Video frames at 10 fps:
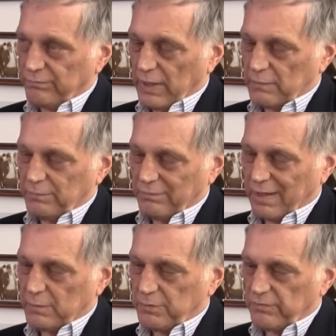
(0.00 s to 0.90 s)

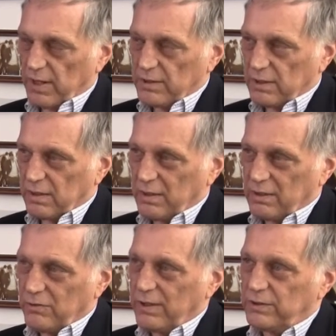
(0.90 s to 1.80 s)
that provides the
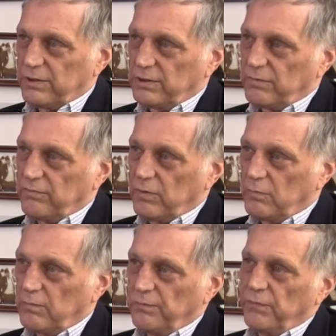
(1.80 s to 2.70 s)
key transition
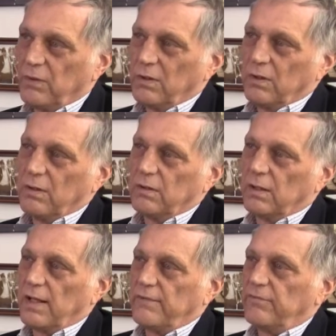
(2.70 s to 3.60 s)
from
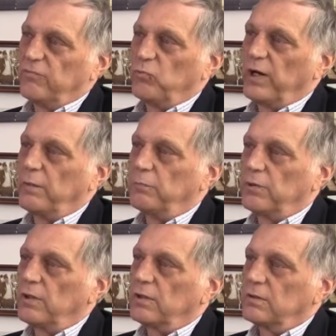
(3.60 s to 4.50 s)
the life of reading
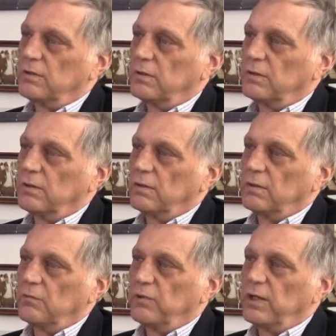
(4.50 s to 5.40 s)
books
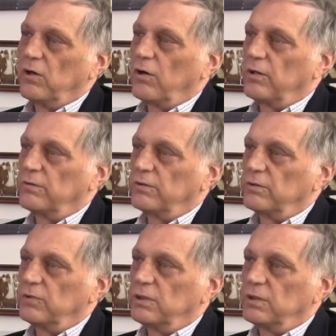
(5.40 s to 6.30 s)
and reading
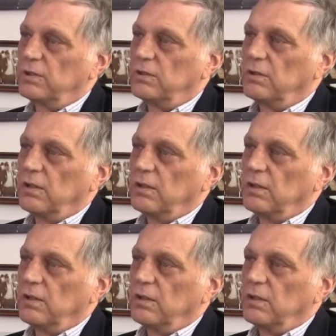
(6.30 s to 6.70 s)
articles, which is